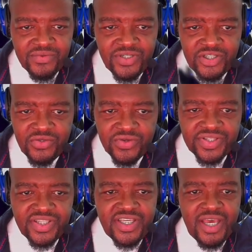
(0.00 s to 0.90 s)
which is your
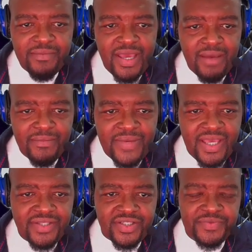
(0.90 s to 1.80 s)

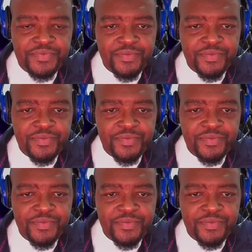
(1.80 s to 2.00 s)
CMMS,